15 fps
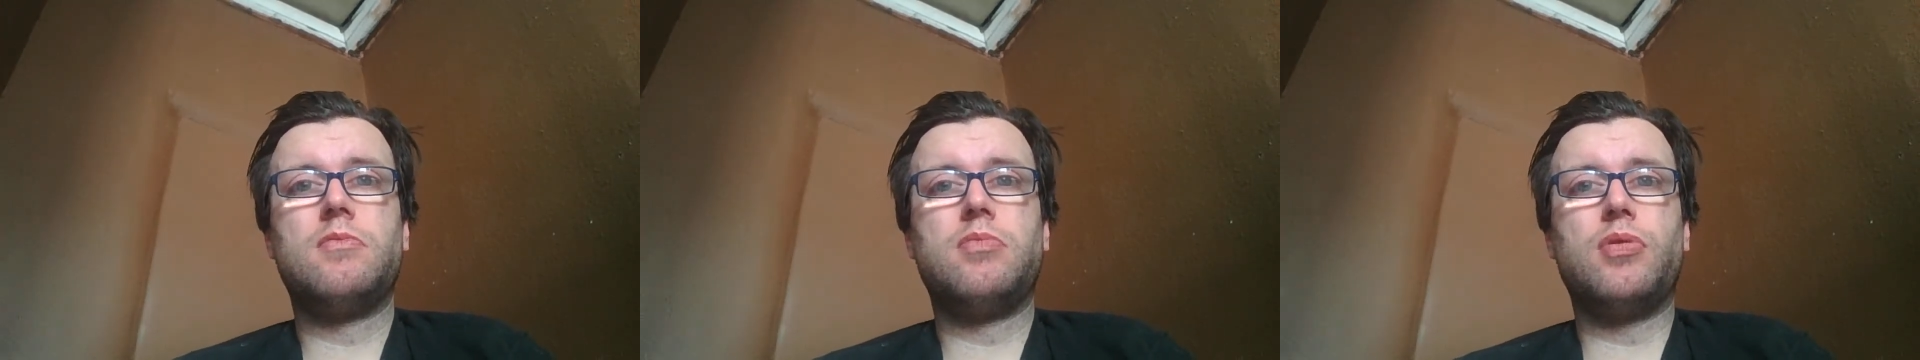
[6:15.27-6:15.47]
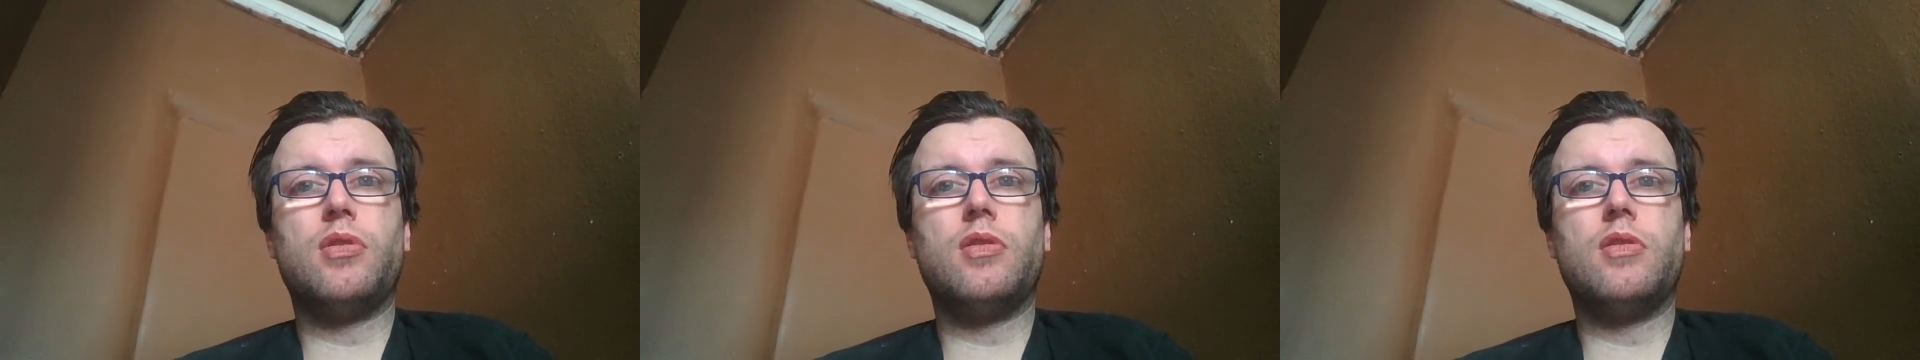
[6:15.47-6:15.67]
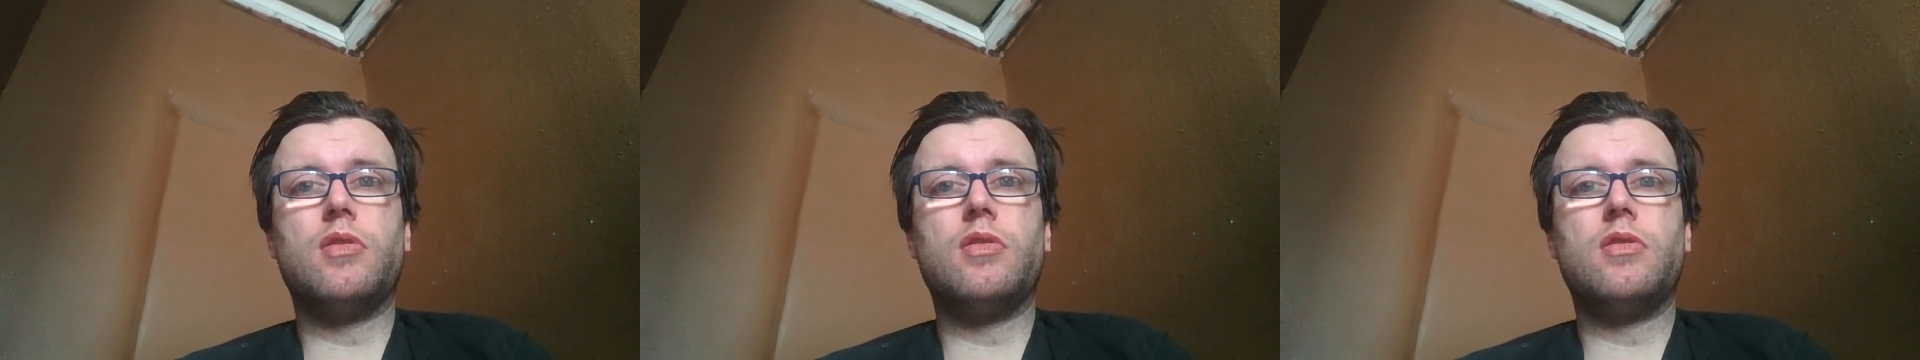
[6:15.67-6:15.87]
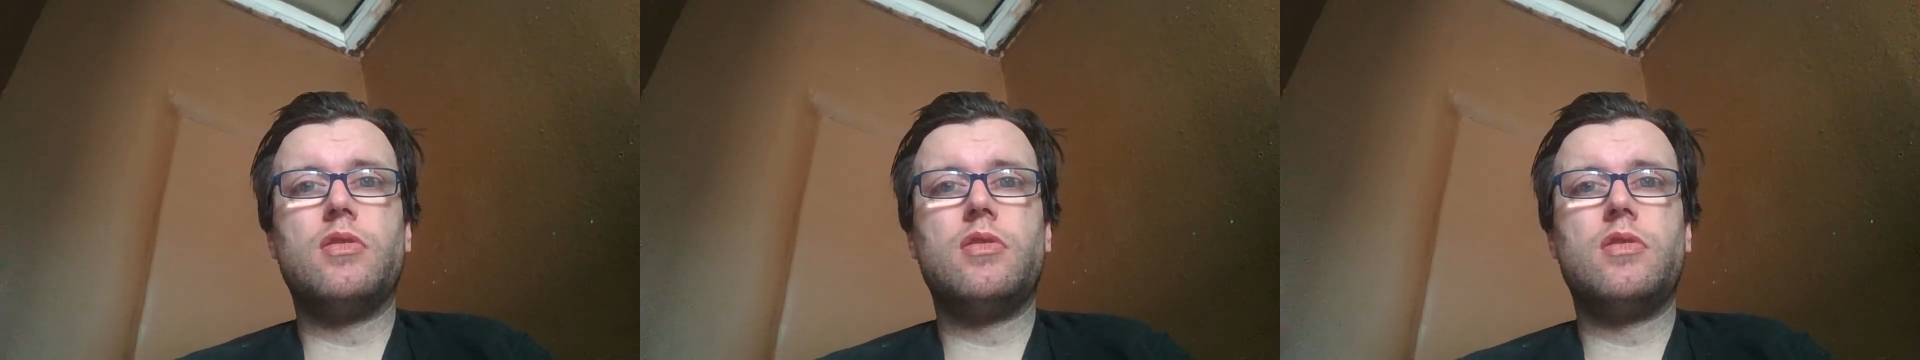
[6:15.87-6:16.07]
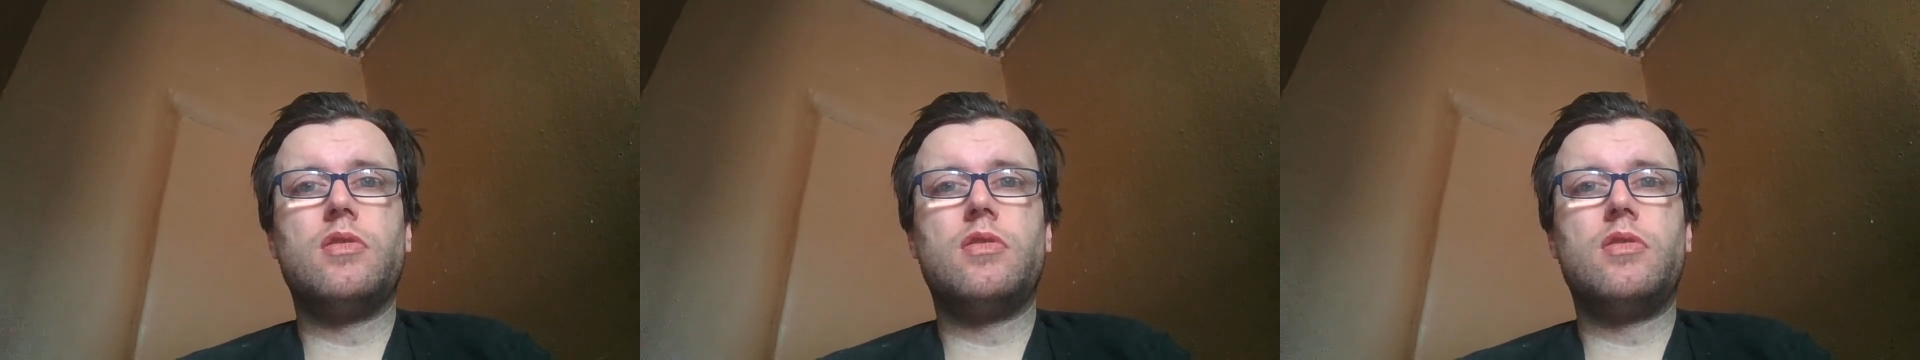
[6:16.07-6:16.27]
but
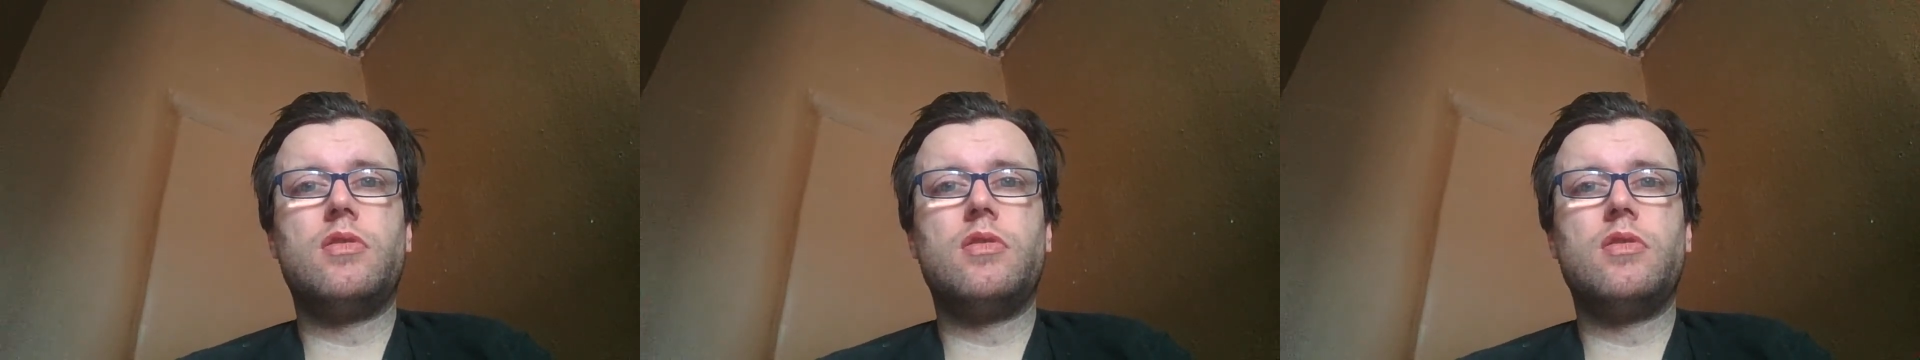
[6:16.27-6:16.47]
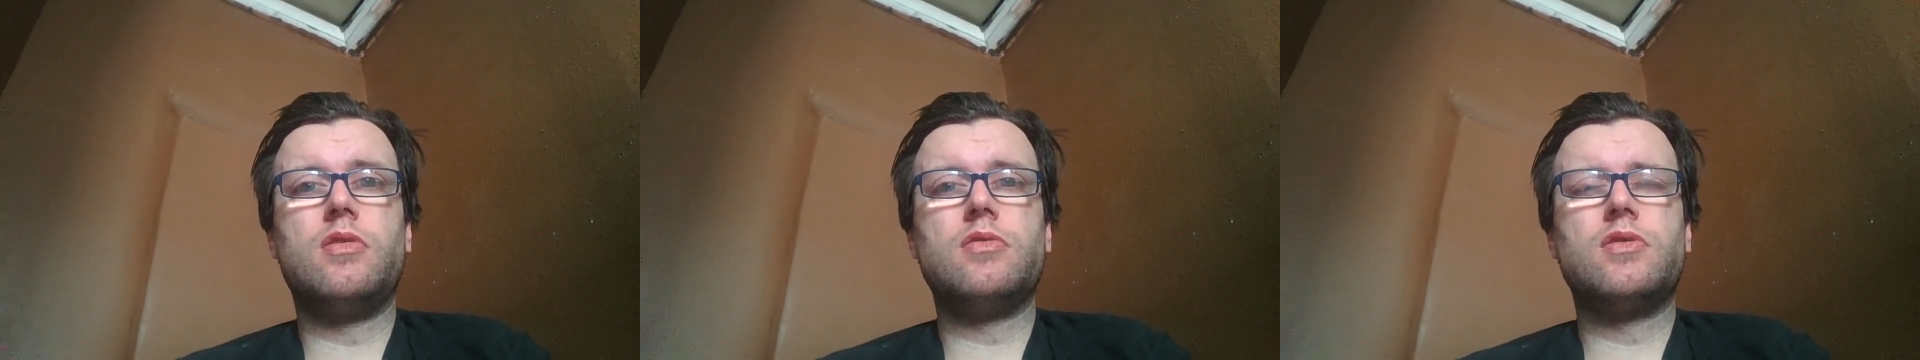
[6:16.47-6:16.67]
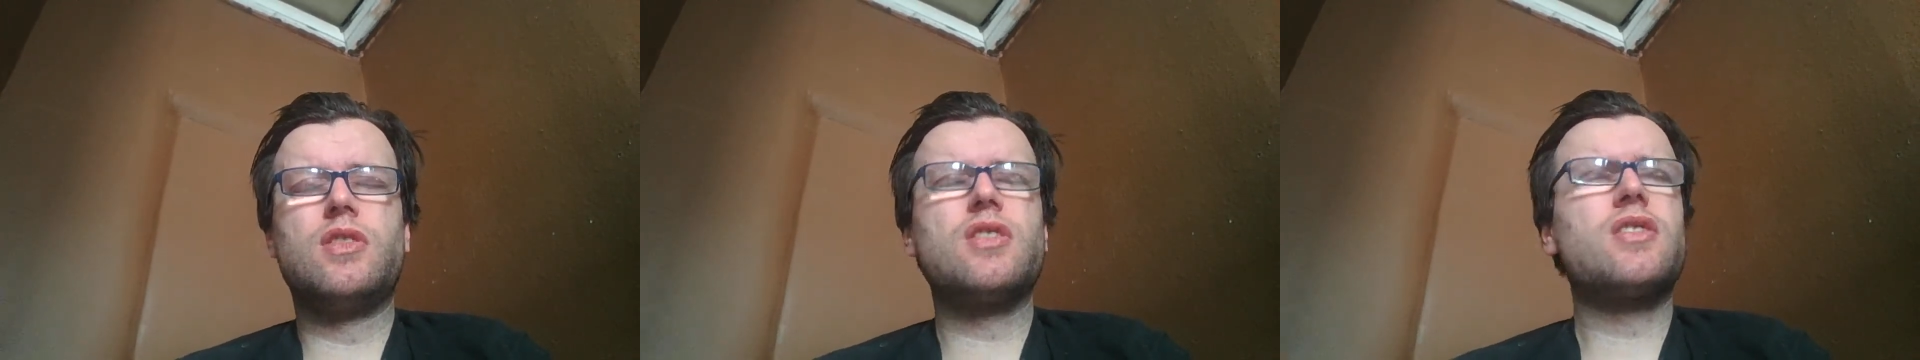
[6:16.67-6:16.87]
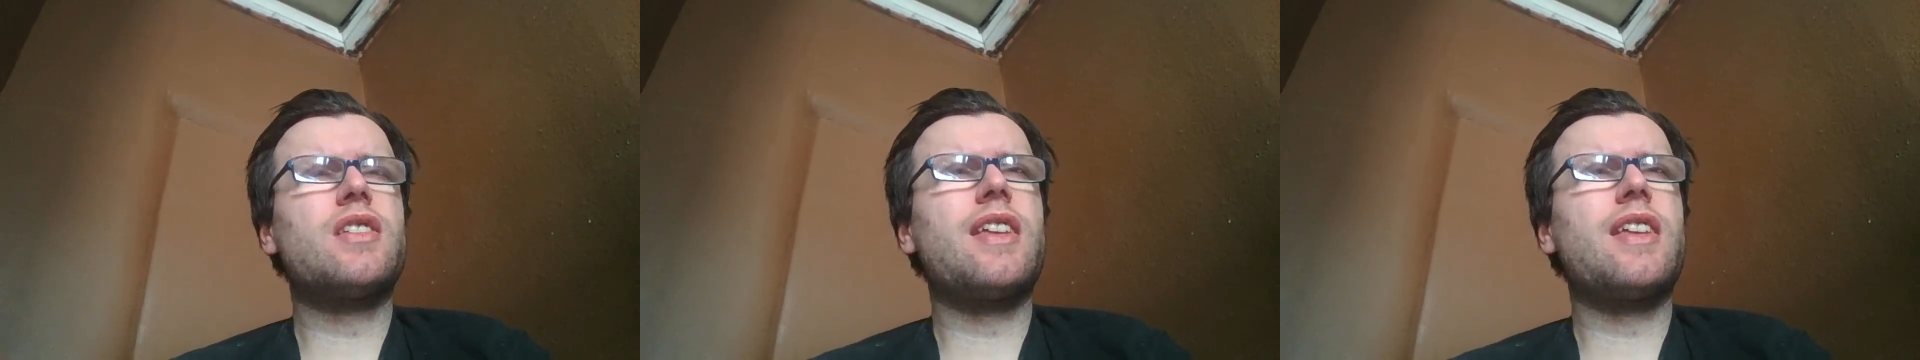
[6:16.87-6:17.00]
just